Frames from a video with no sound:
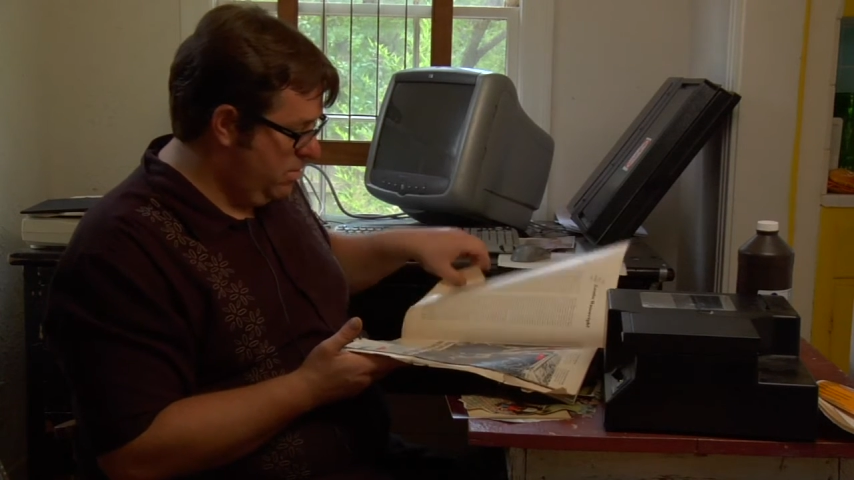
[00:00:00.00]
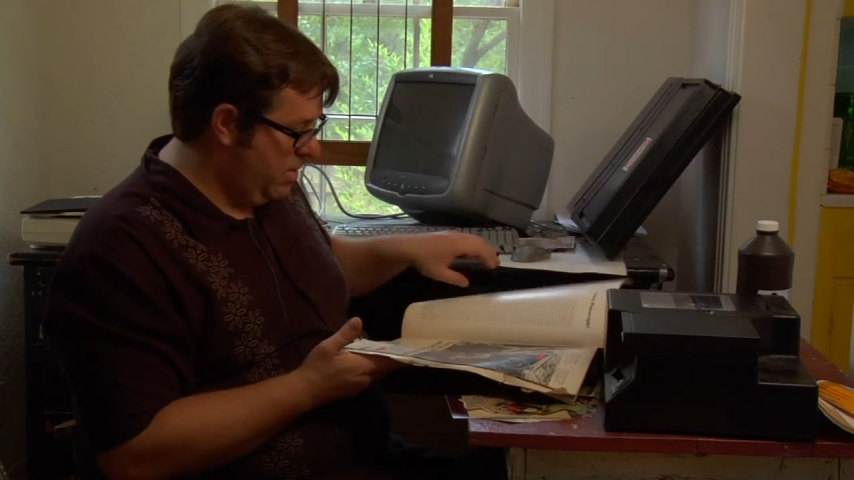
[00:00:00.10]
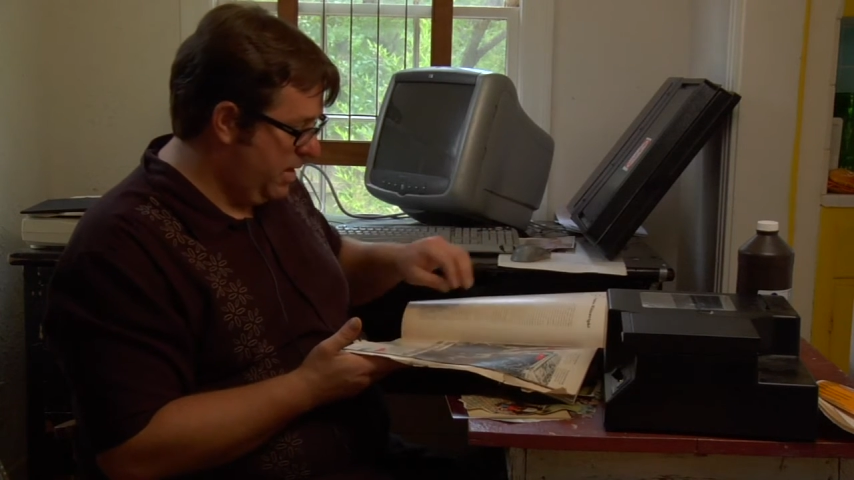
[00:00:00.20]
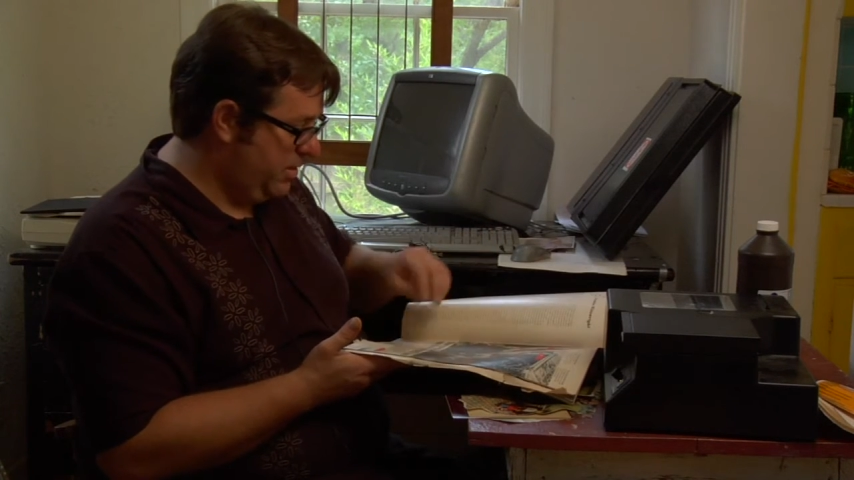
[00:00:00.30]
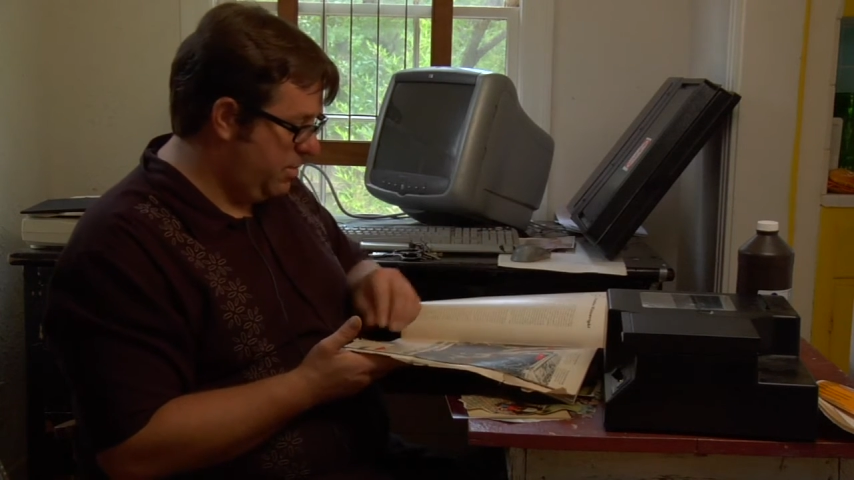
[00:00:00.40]
I
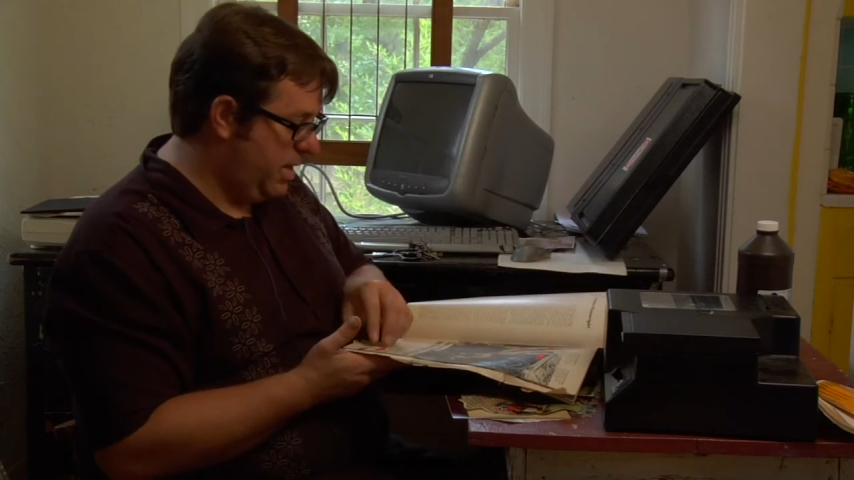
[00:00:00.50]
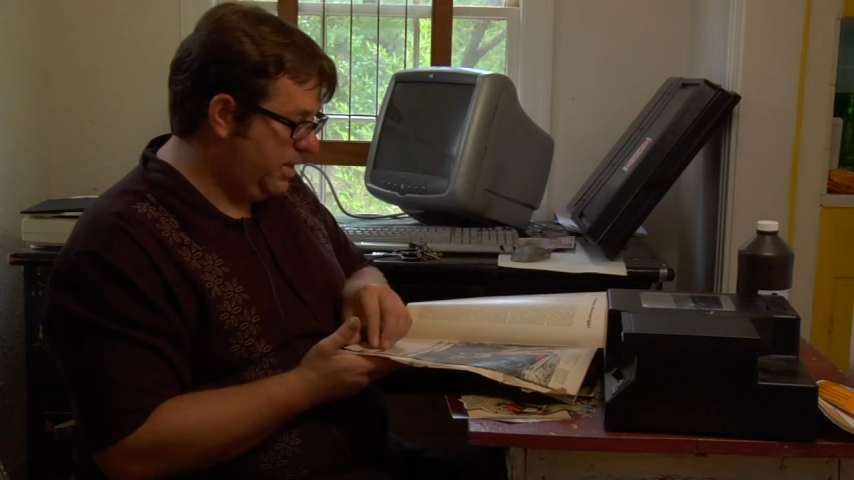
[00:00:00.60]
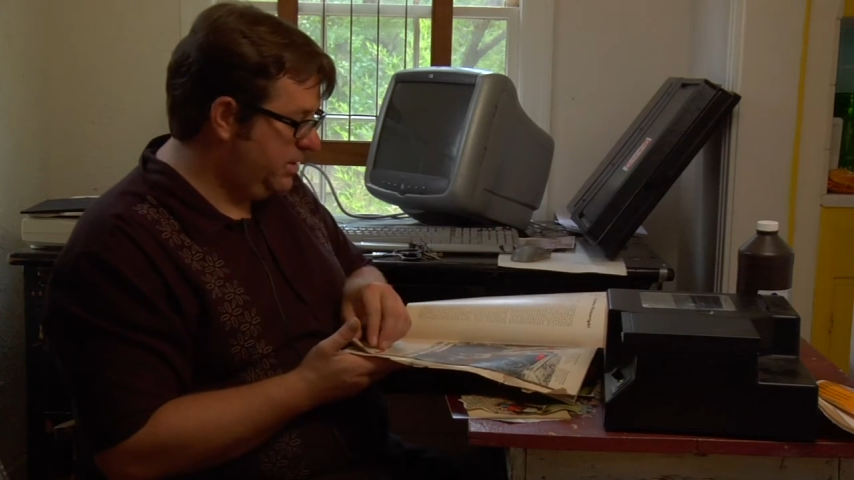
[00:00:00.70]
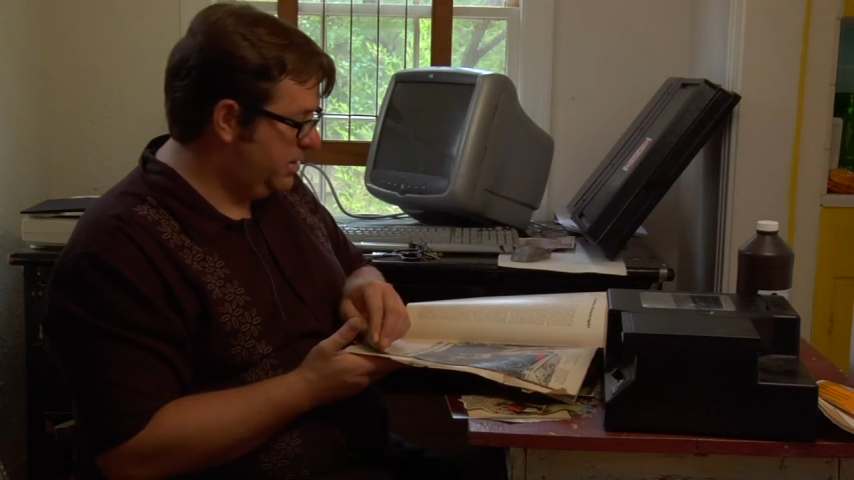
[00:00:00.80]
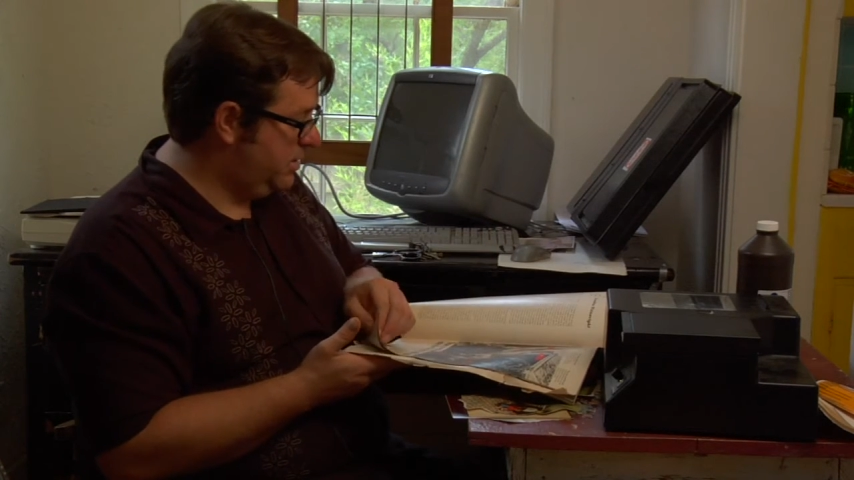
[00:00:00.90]
think it's from
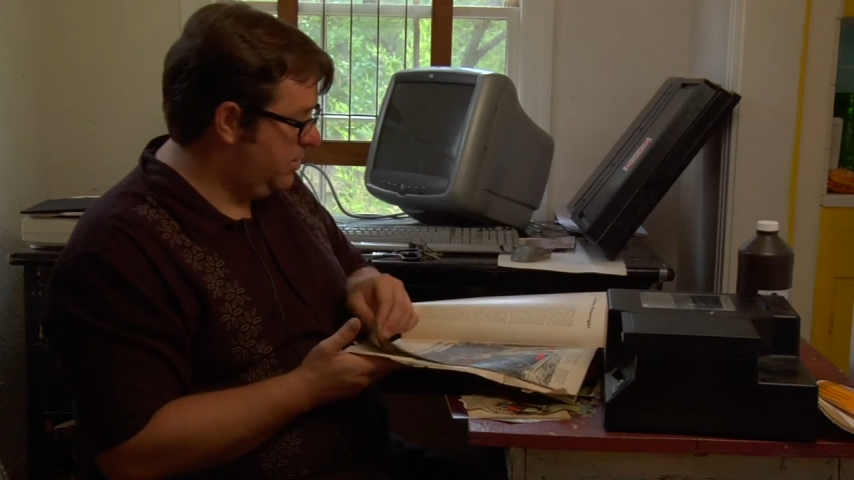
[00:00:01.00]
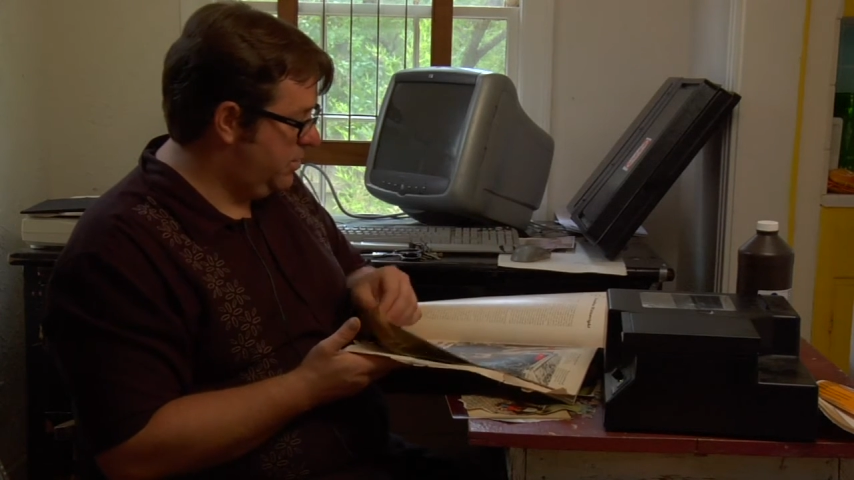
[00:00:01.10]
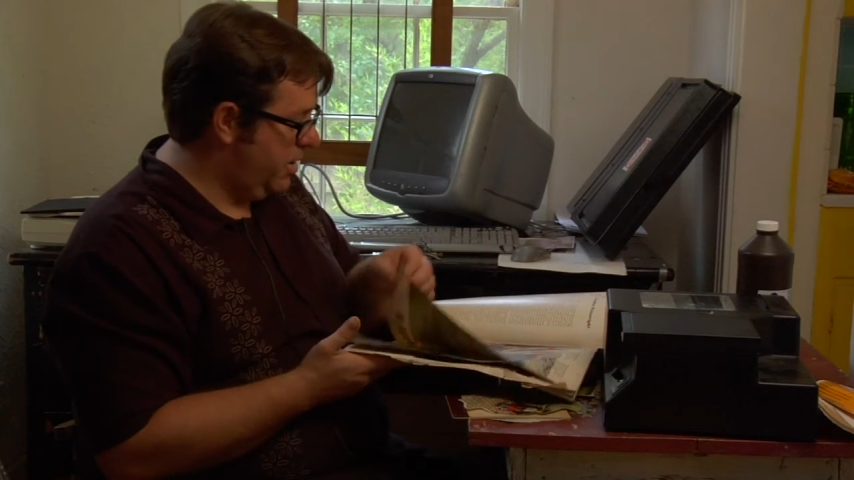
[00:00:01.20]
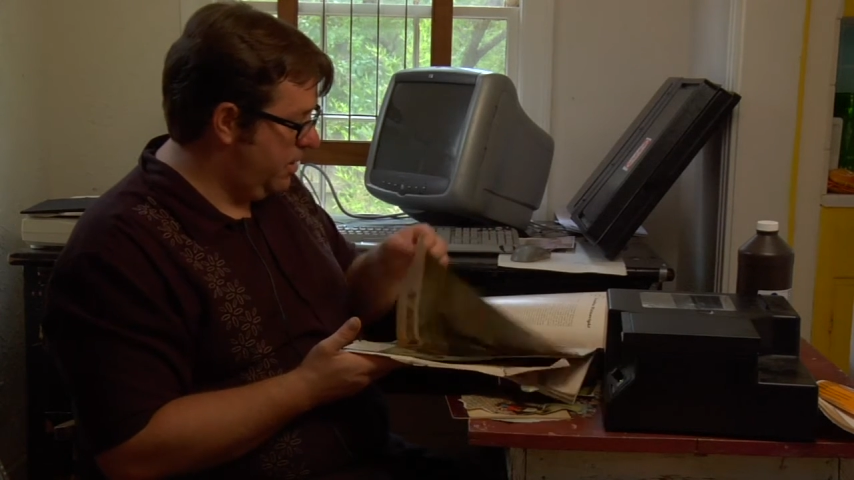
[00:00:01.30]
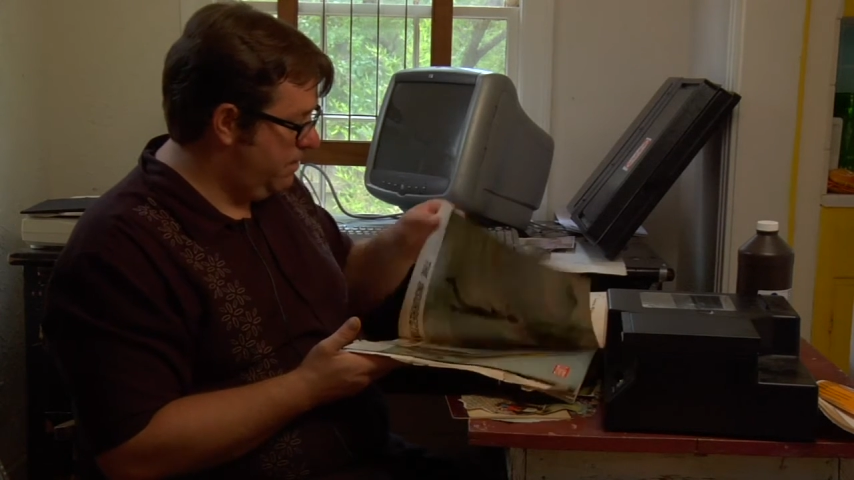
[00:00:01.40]
1963.